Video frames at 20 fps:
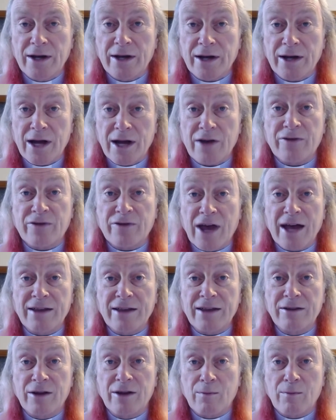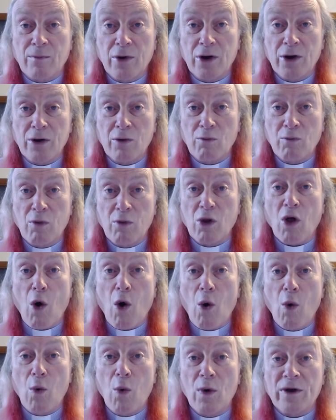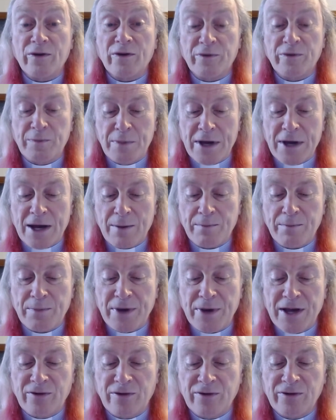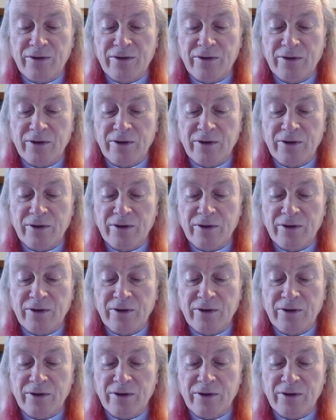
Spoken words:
His kingdom will always be at peace.